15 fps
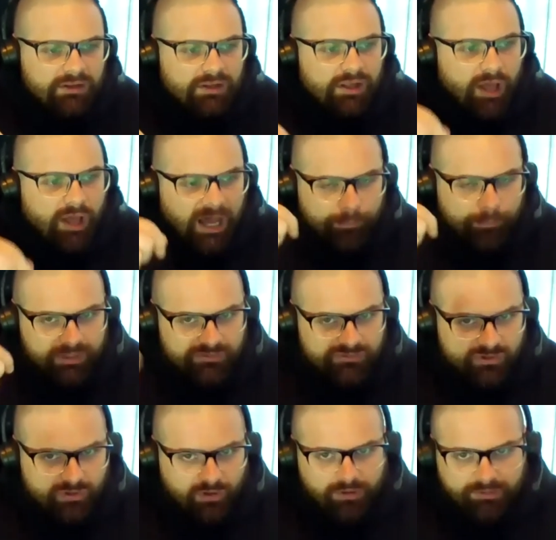Uh, but it's
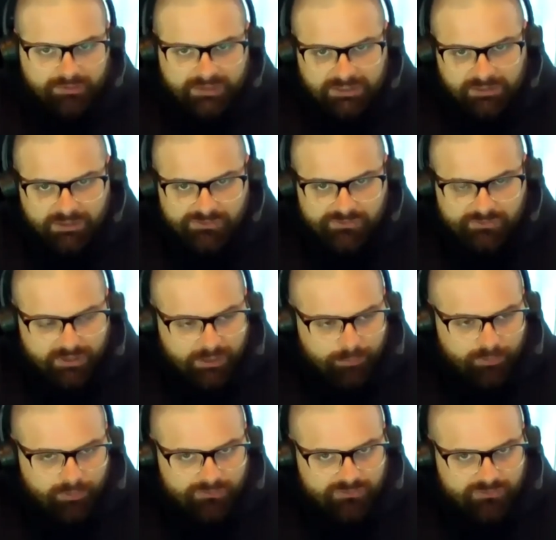currently a nicer
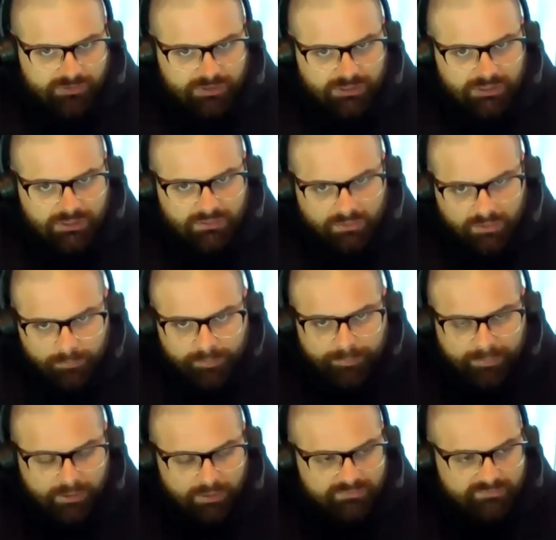neighborhood, so you're going to get a little bit
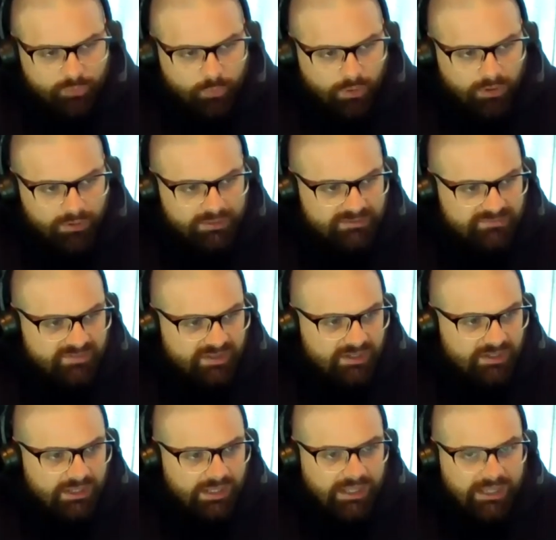better quality of
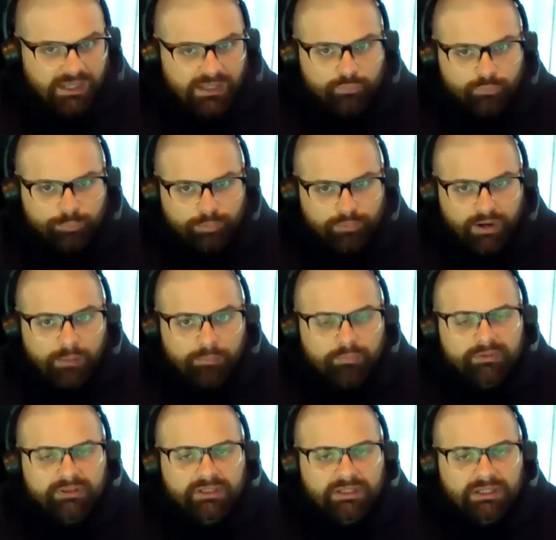tenant, and we're
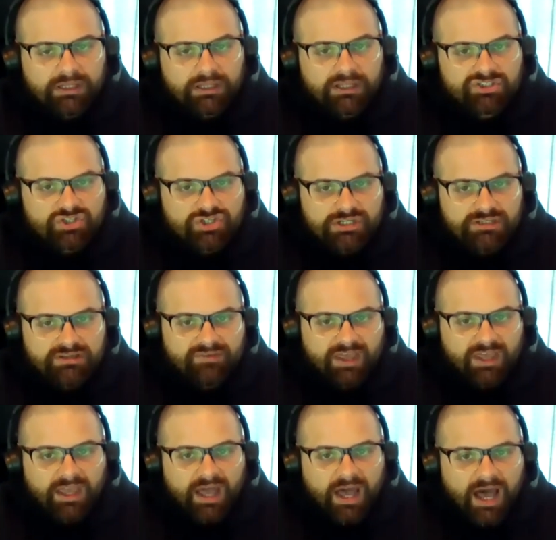probably going to achieve
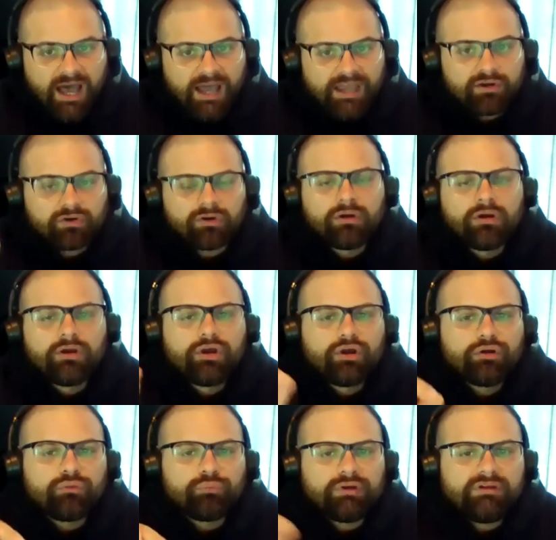a higher
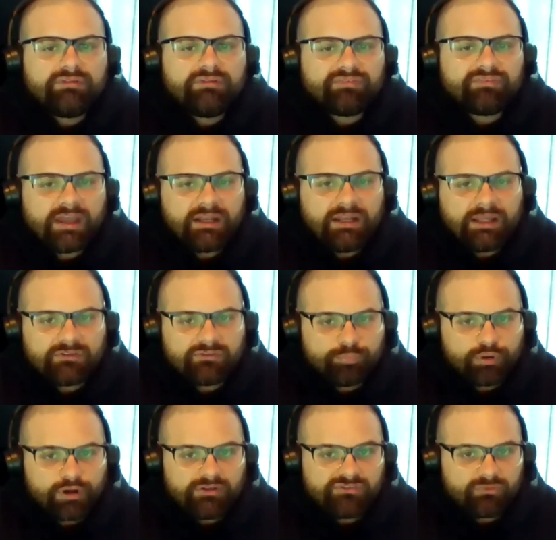refinance
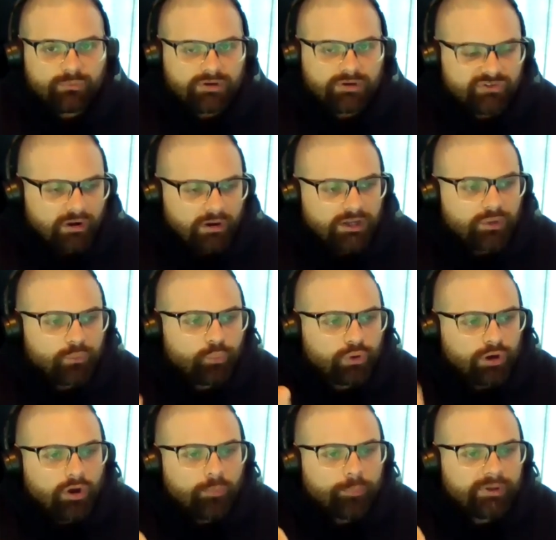price. So our target, we're
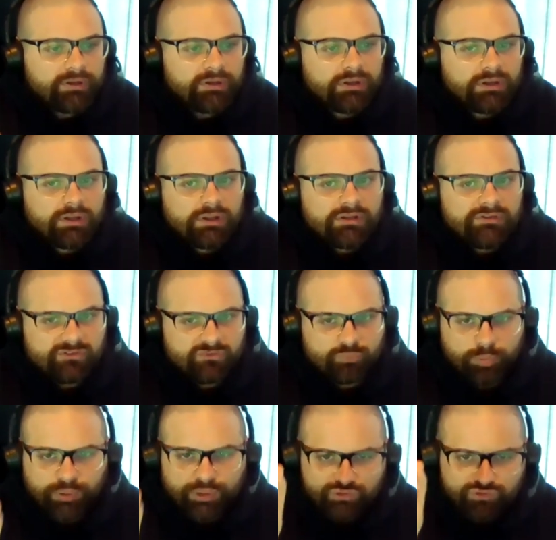hoping, since
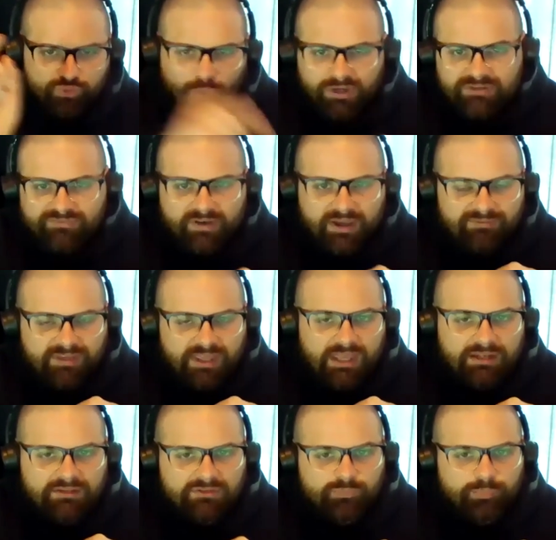we're putting twenty-five K
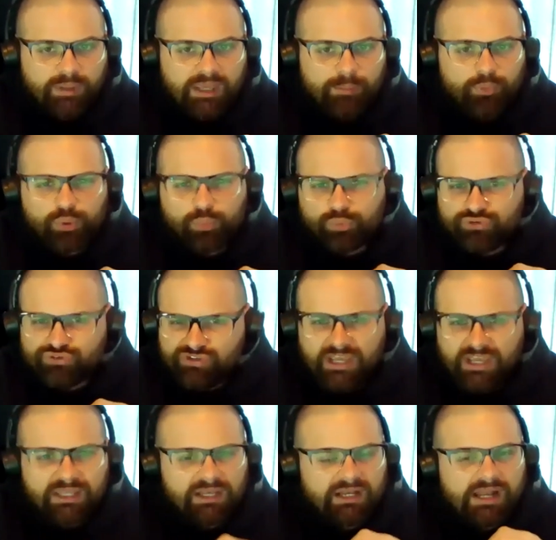into this bad boy, we're
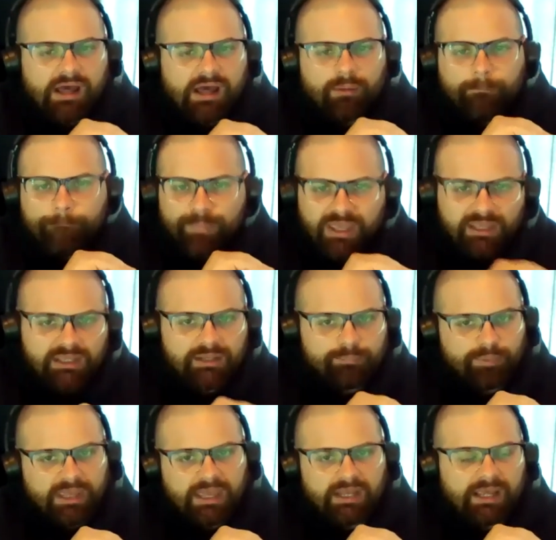decking it out, making it
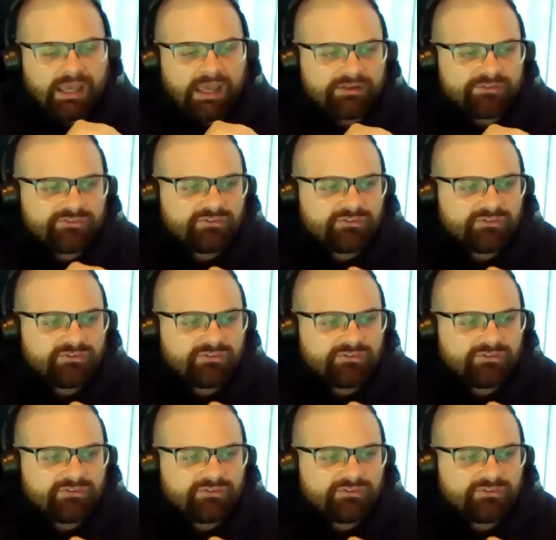badass.